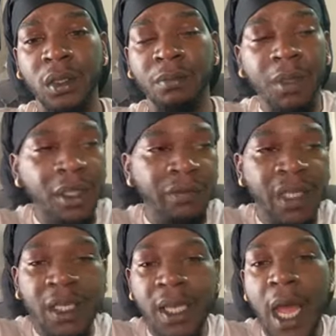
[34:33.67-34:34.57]
But if
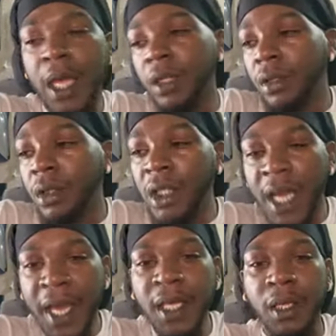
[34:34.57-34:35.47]
they not, then
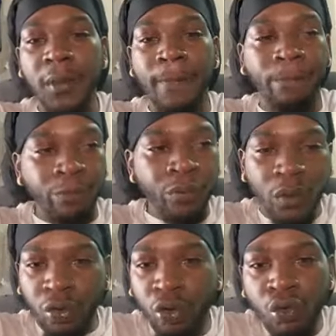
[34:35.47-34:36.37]
hey,
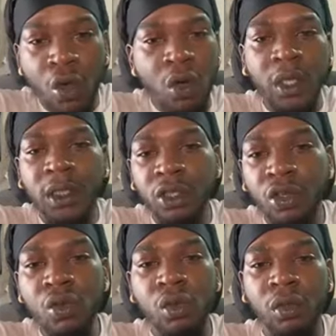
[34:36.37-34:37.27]
you know what to
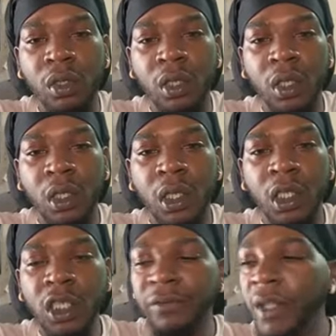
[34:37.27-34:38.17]
do.
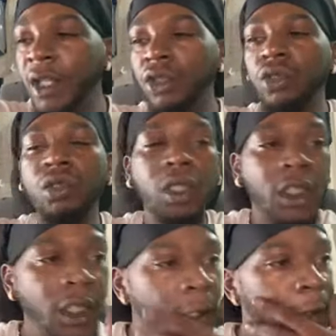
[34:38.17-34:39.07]
If they doing
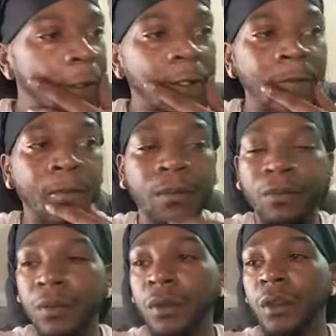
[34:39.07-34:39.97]
things
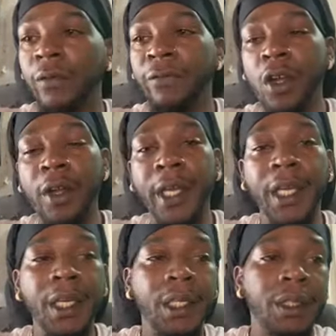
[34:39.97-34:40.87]
far
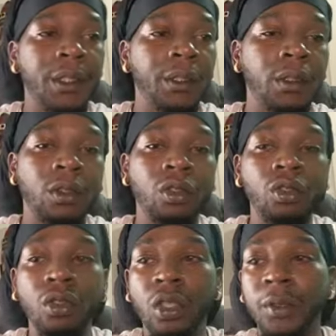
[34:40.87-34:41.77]
as, you
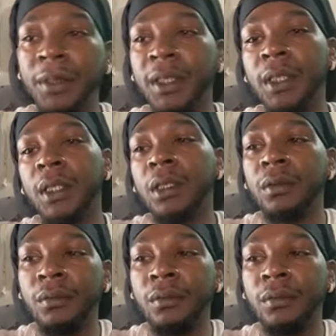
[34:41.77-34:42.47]
know what I'm saying,